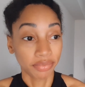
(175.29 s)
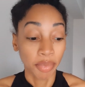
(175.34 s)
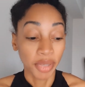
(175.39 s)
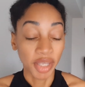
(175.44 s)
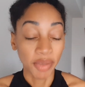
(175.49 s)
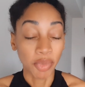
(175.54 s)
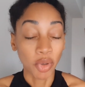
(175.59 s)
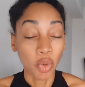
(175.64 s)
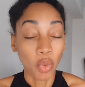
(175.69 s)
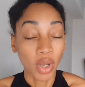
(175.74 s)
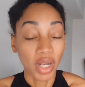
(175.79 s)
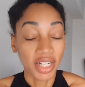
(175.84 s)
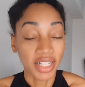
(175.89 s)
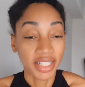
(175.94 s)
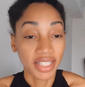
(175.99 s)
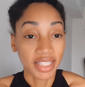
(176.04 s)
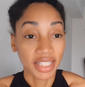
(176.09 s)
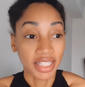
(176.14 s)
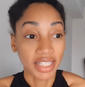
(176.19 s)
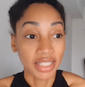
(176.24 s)
People want
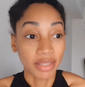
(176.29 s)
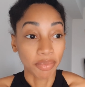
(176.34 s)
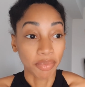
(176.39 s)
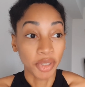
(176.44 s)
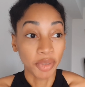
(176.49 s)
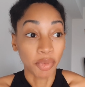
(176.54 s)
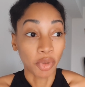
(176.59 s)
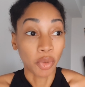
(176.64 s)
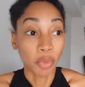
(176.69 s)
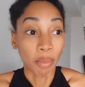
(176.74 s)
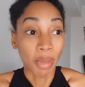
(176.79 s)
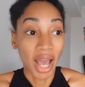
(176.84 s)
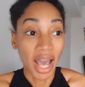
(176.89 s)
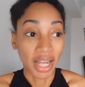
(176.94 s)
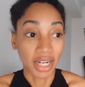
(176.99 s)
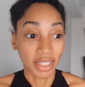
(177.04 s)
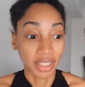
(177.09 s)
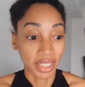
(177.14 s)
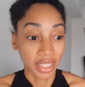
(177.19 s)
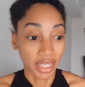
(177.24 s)
to see people
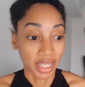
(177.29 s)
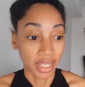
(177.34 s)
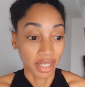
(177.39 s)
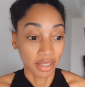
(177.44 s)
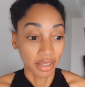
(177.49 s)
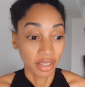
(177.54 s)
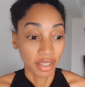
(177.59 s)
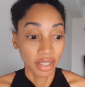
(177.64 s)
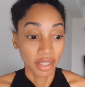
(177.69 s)
modeling it.